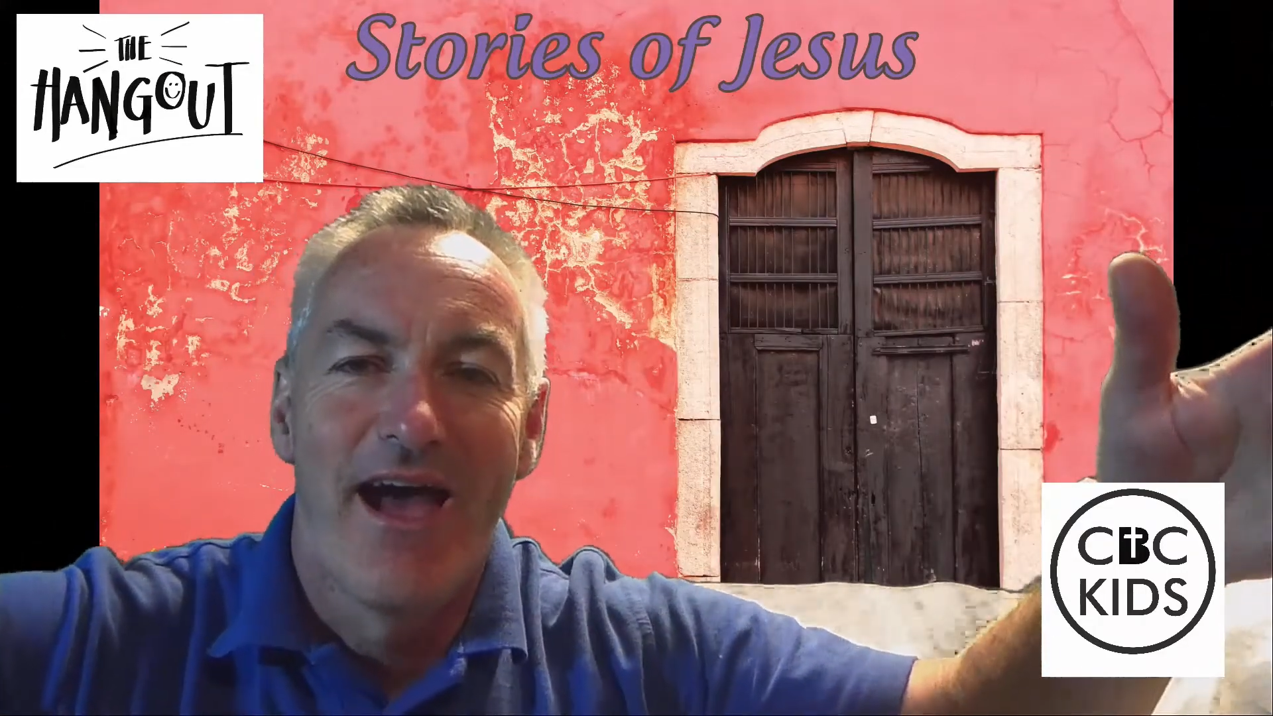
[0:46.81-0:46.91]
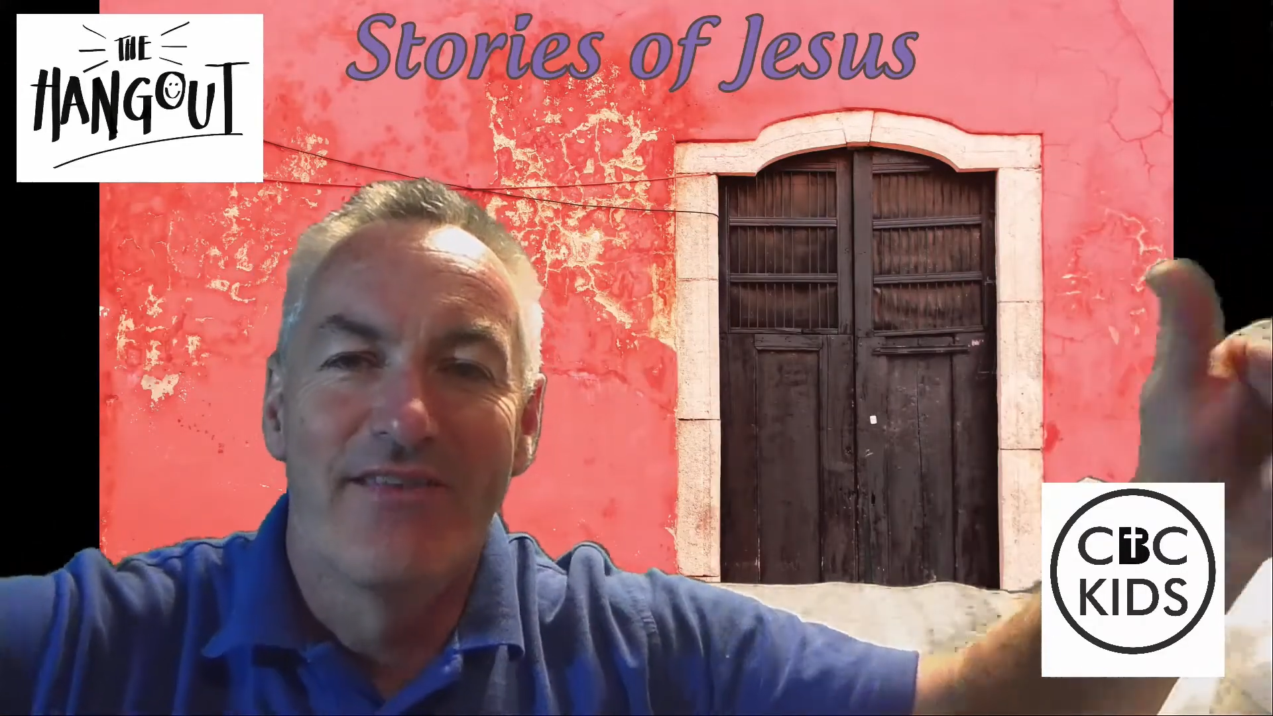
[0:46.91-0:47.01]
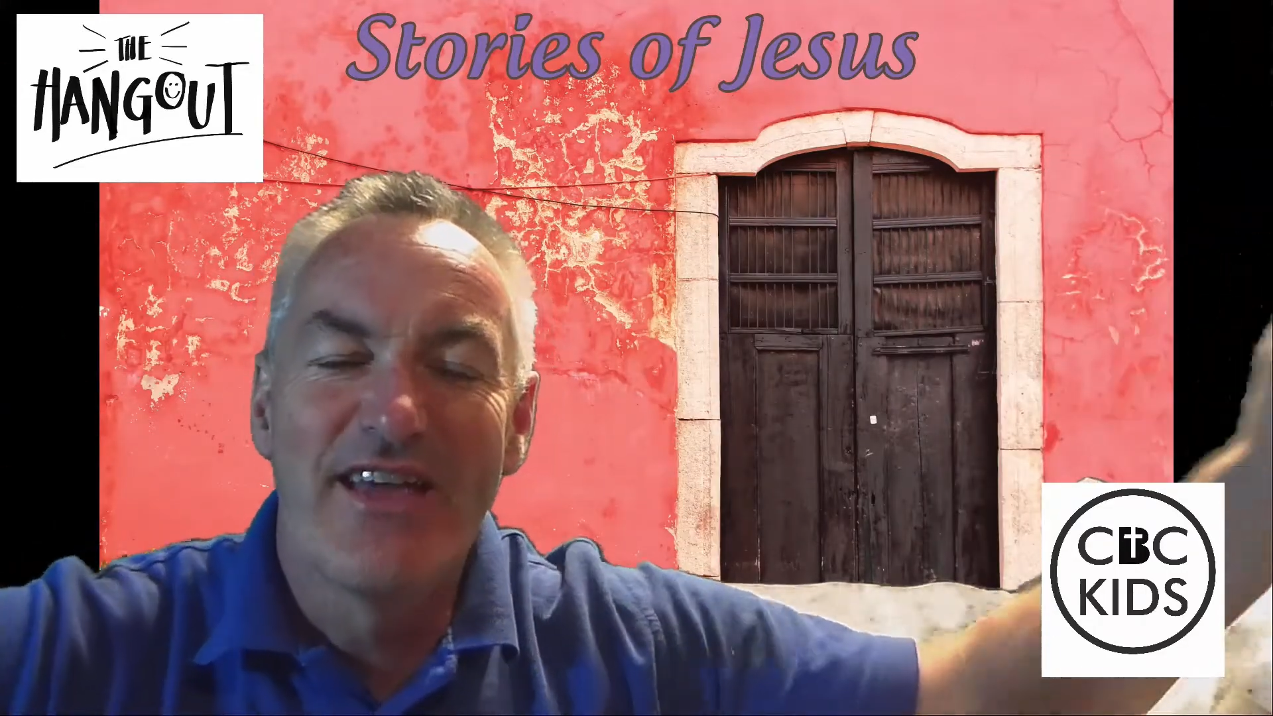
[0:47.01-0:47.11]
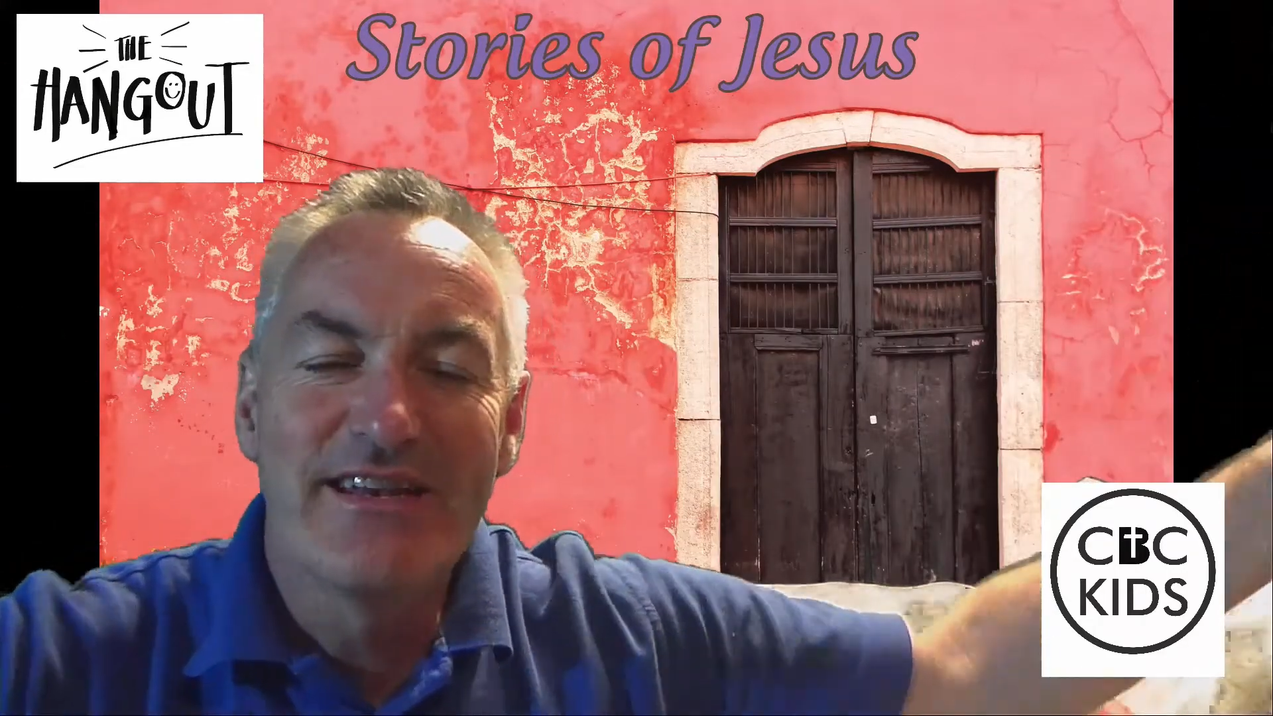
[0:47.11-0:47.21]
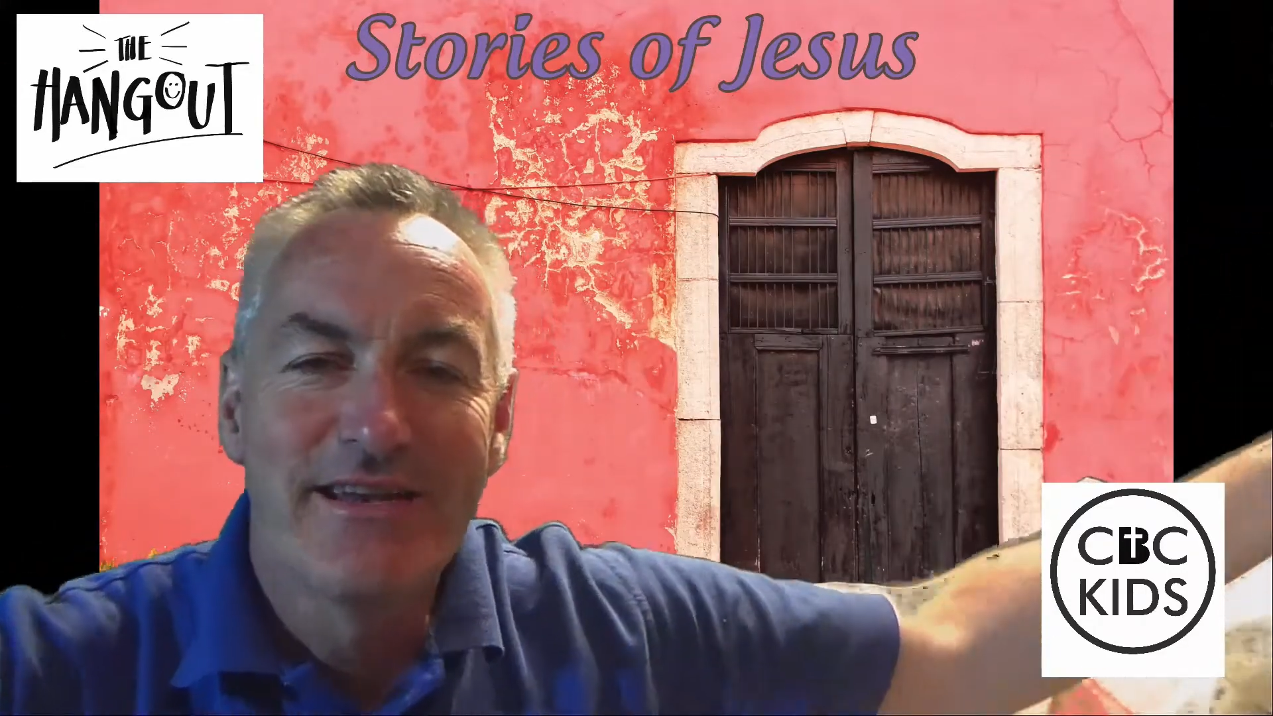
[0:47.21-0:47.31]

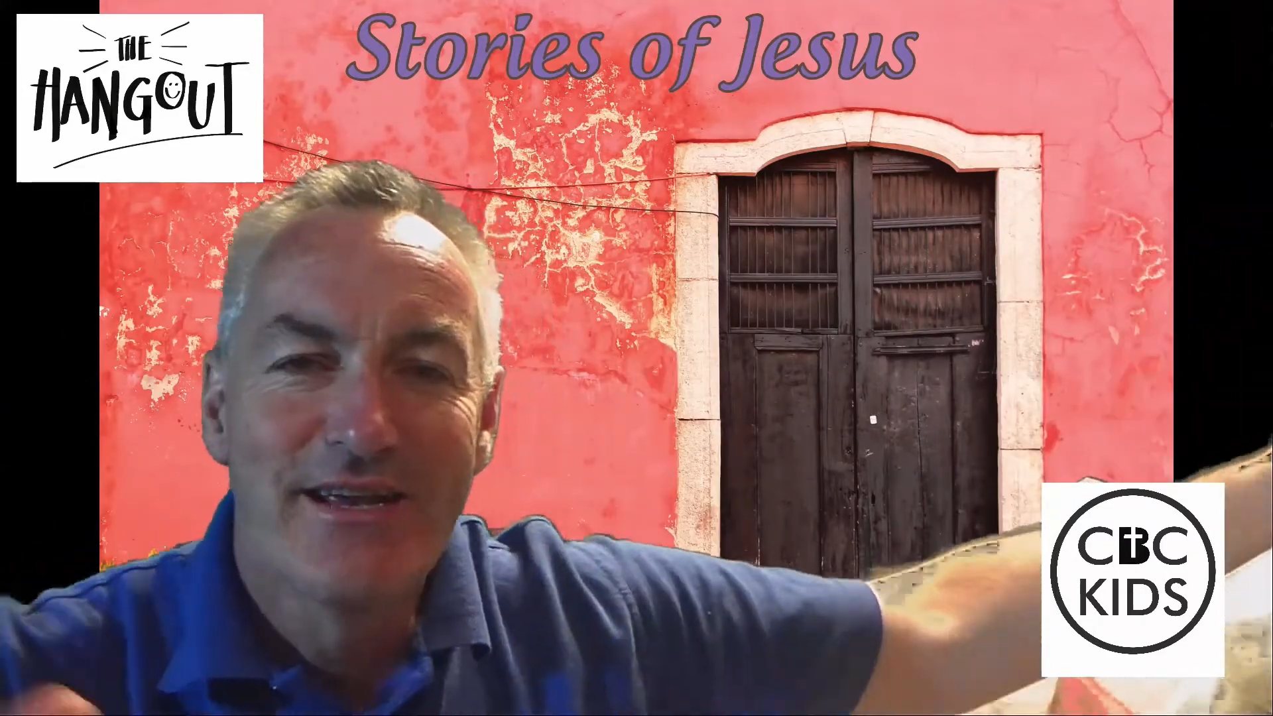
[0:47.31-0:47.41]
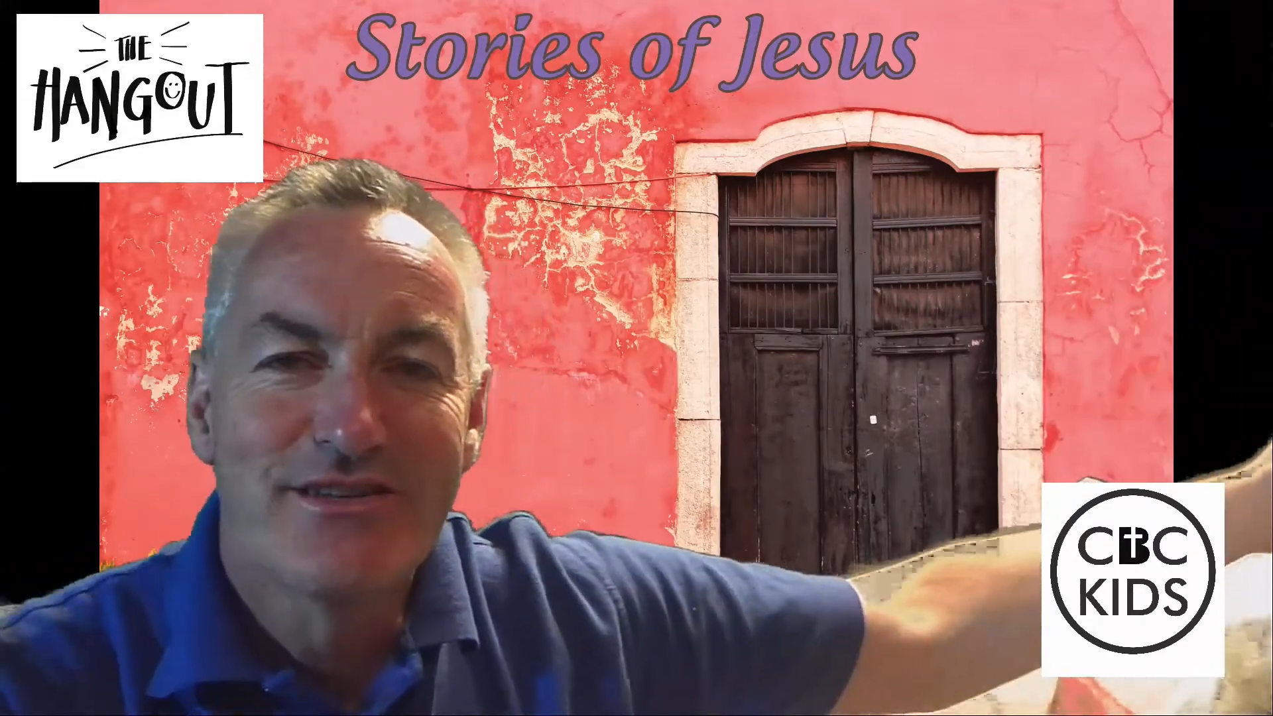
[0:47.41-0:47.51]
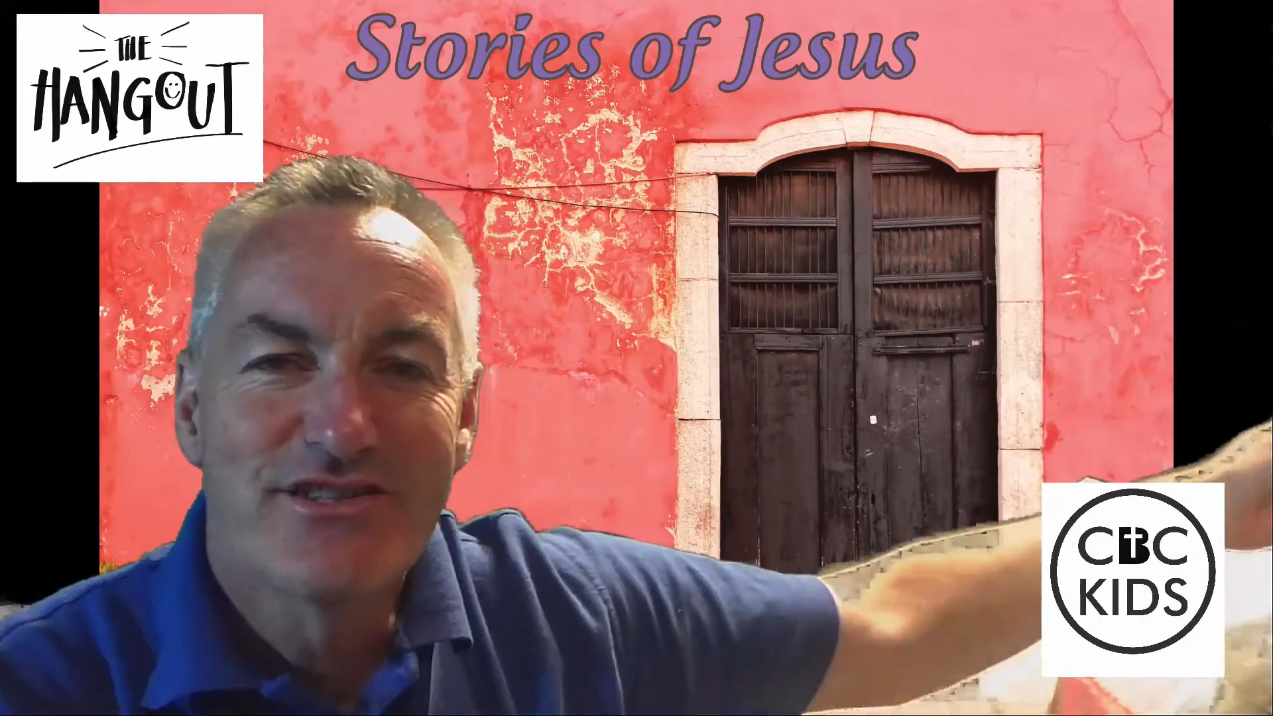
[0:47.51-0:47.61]
And then